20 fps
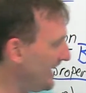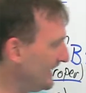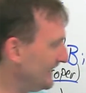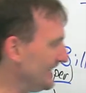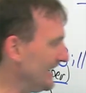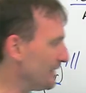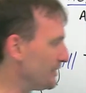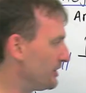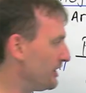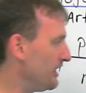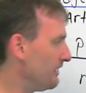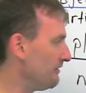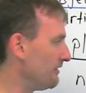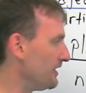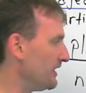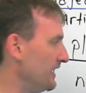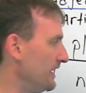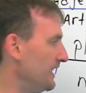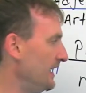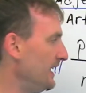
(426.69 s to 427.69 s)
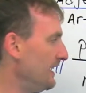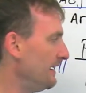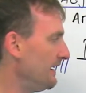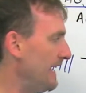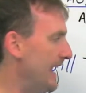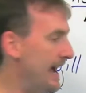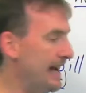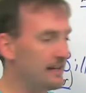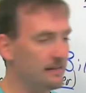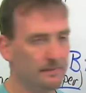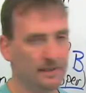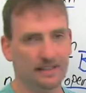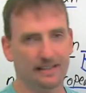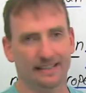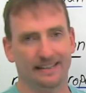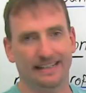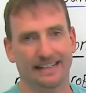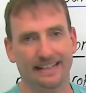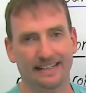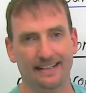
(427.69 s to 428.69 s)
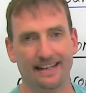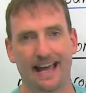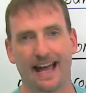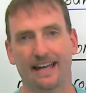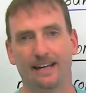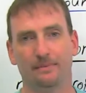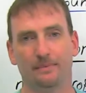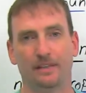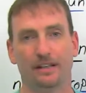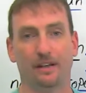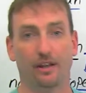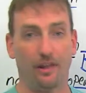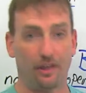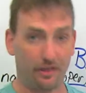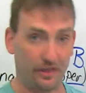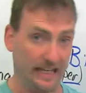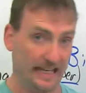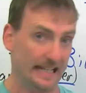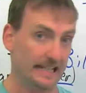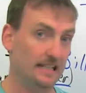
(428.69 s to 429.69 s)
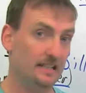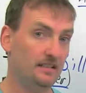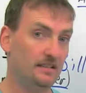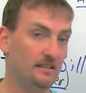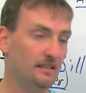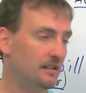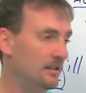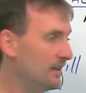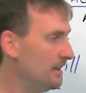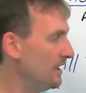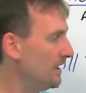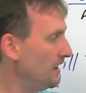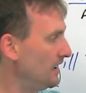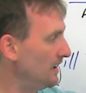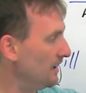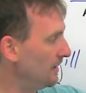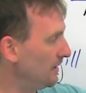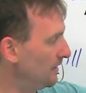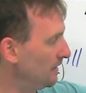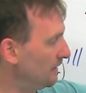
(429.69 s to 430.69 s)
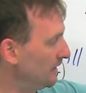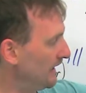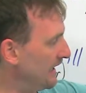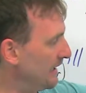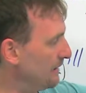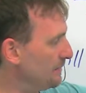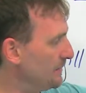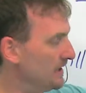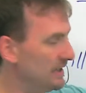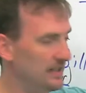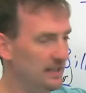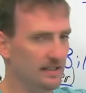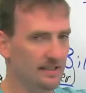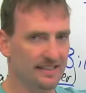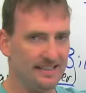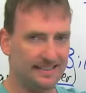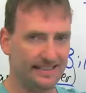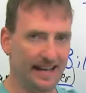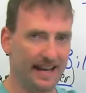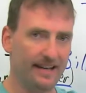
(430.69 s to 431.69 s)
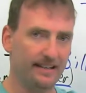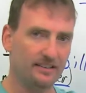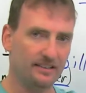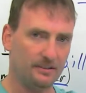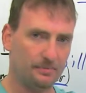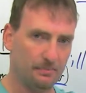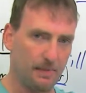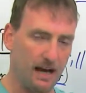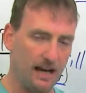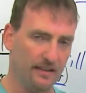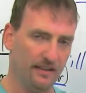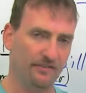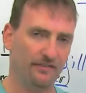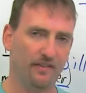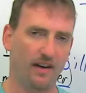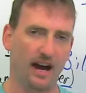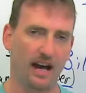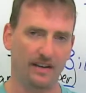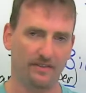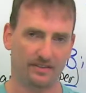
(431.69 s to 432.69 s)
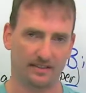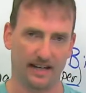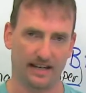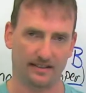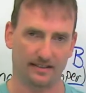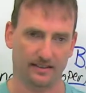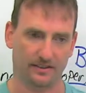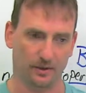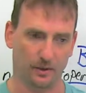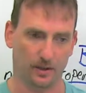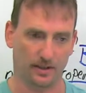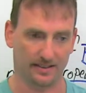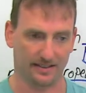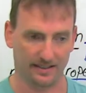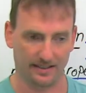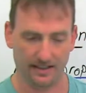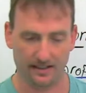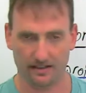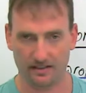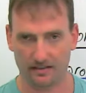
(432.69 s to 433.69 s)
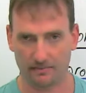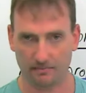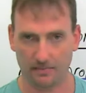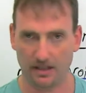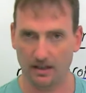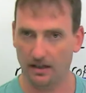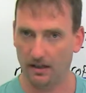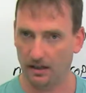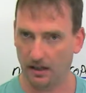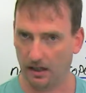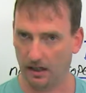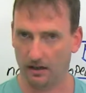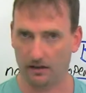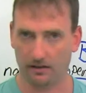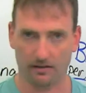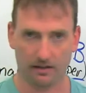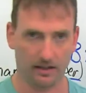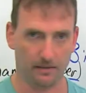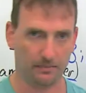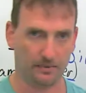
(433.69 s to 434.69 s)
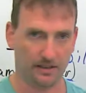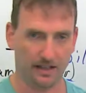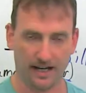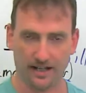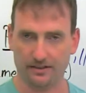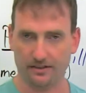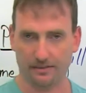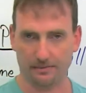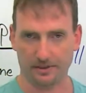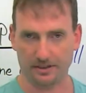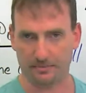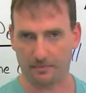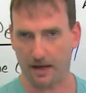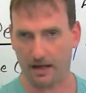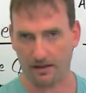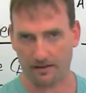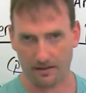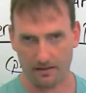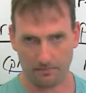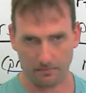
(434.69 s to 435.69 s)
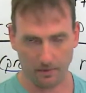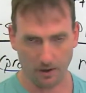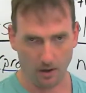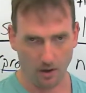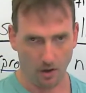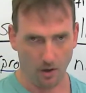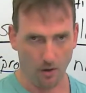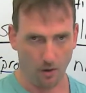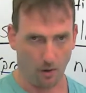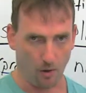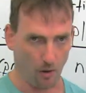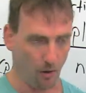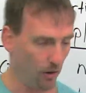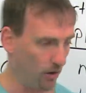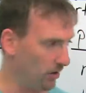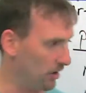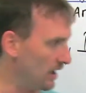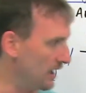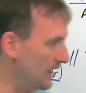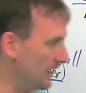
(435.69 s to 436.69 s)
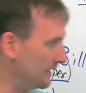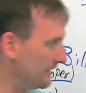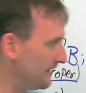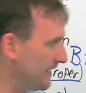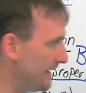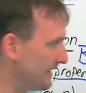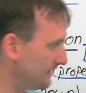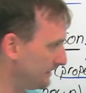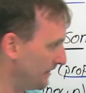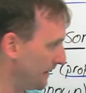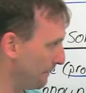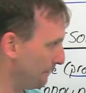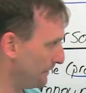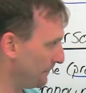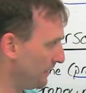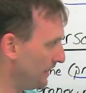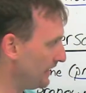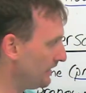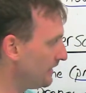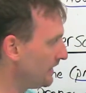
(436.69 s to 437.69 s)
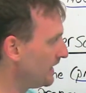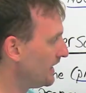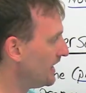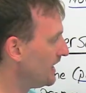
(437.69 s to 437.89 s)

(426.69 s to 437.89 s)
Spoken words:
Now, generally, animate and inanimate things can be sensed by the five senses. You can see them, hear them, touch them, smell them, or taste them, right?